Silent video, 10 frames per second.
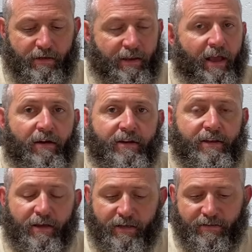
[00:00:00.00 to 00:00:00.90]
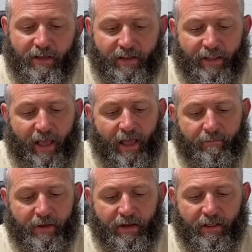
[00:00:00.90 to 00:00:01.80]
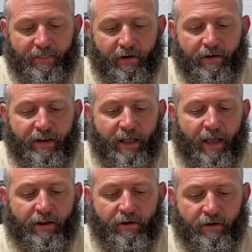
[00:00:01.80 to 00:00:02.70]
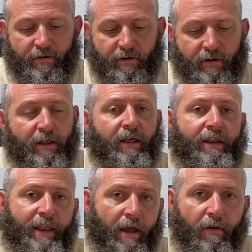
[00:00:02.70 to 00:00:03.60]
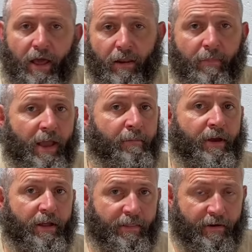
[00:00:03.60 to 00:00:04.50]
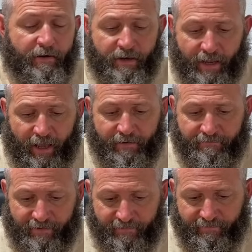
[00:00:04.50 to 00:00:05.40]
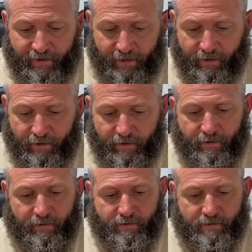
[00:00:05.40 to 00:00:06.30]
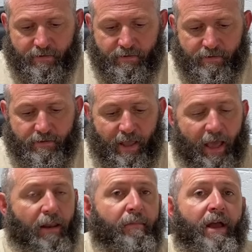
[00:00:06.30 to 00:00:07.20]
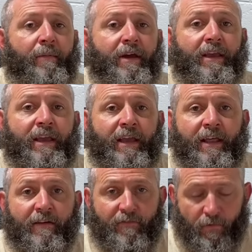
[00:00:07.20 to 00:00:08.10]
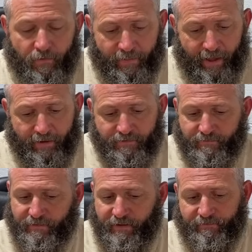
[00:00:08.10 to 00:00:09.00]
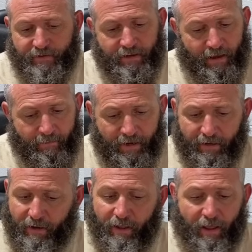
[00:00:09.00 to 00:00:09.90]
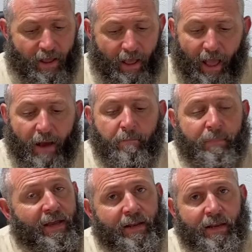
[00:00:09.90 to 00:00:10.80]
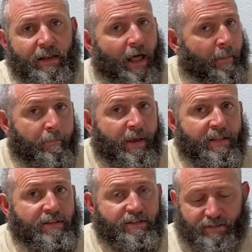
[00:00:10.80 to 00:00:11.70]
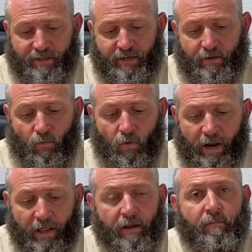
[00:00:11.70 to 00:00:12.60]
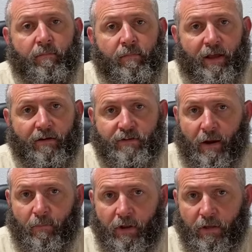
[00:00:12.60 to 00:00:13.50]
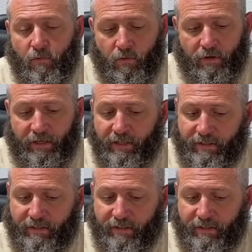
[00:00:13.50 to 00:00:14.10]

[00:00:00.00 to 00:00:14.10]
Now Kentucky's got the high bid at 3,900. Now Alabama at 39.50. Alabama again at 4,050. I mean, I'm bidding it. I'm bidding this thing to win it because I'm really wanting to get